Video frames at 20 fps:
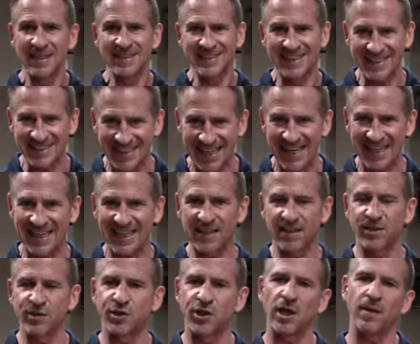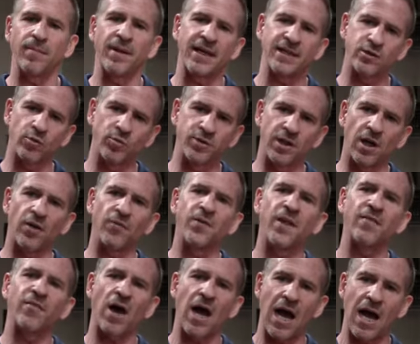to get into the gym, and as a result,
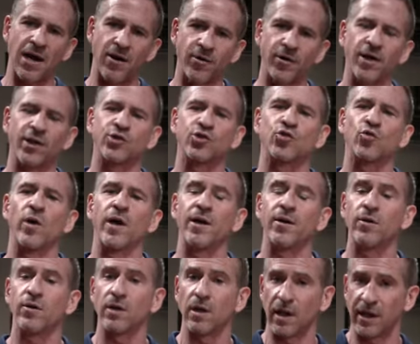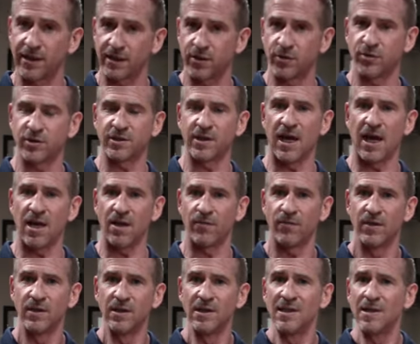they've hired a trainer like
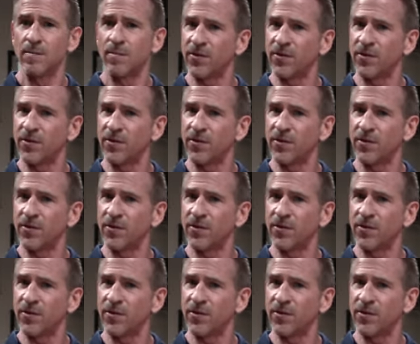yourself.